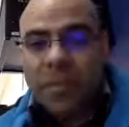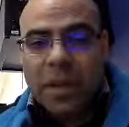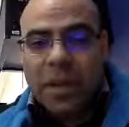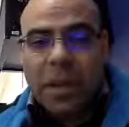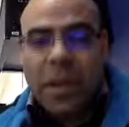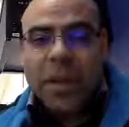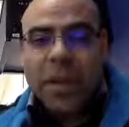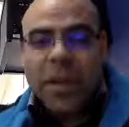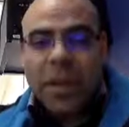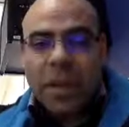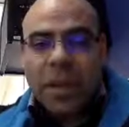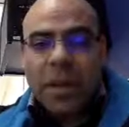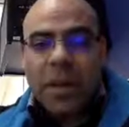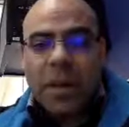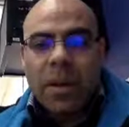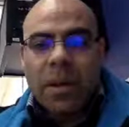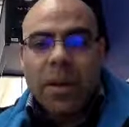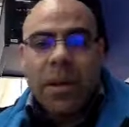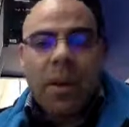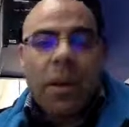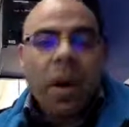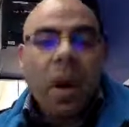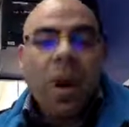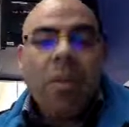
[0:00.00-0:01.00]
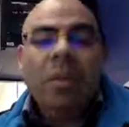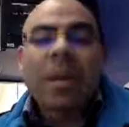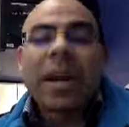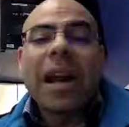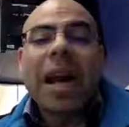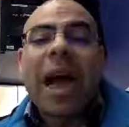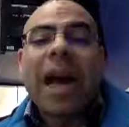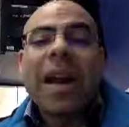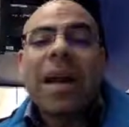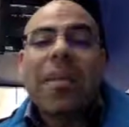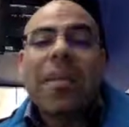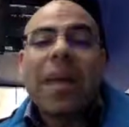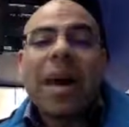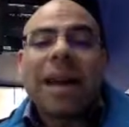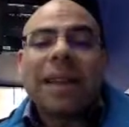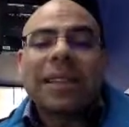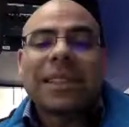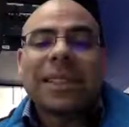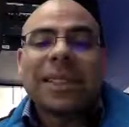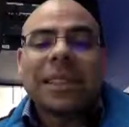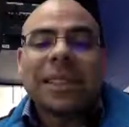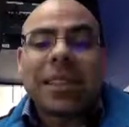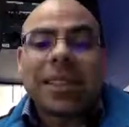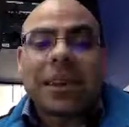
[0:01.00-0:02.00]
Yeah? I'm going to add a
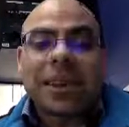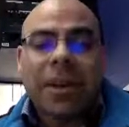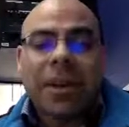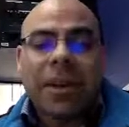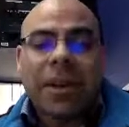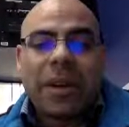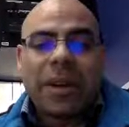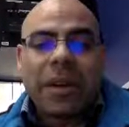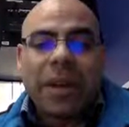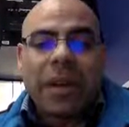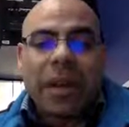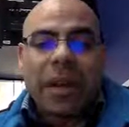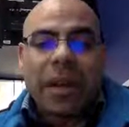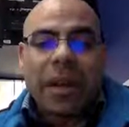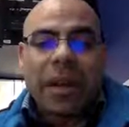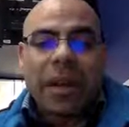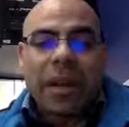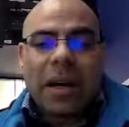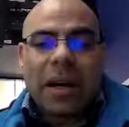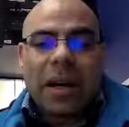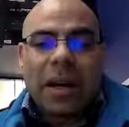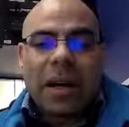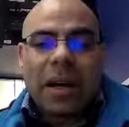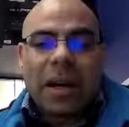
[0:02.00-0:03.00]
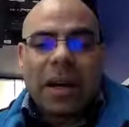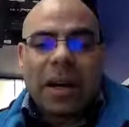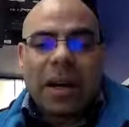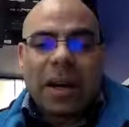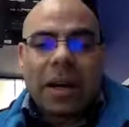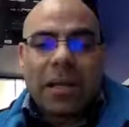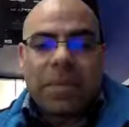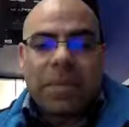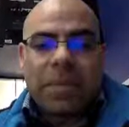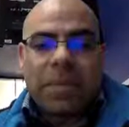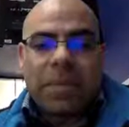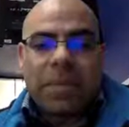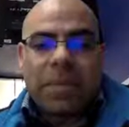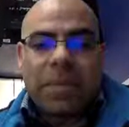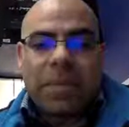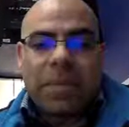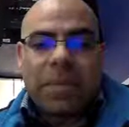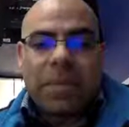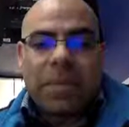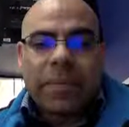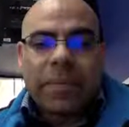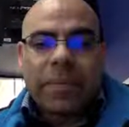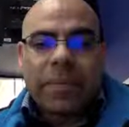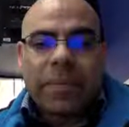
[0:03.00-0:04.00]
passing note. I've
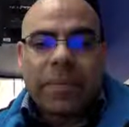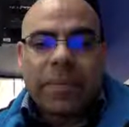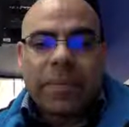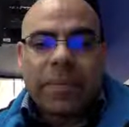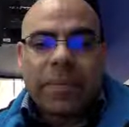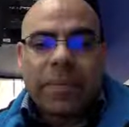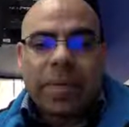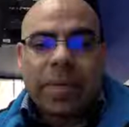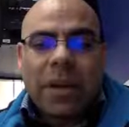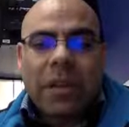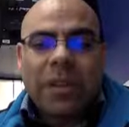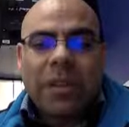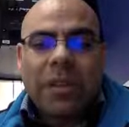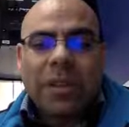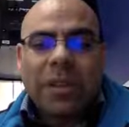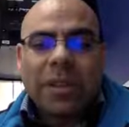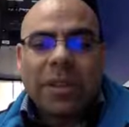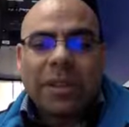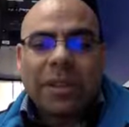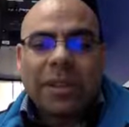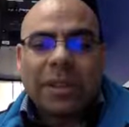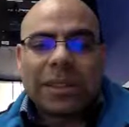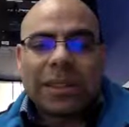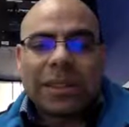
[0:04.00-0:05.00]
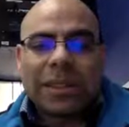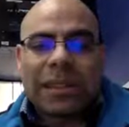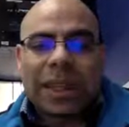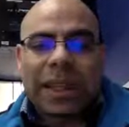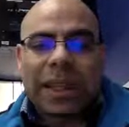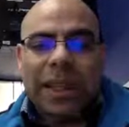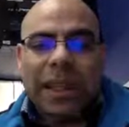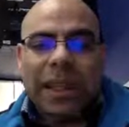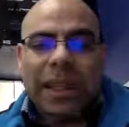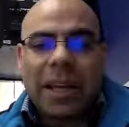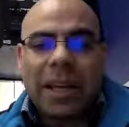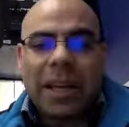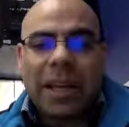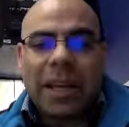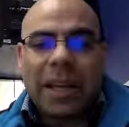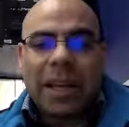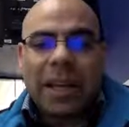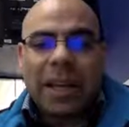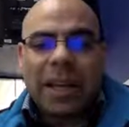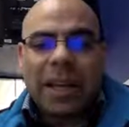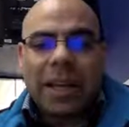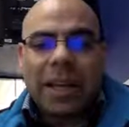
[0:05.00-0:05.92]
got C,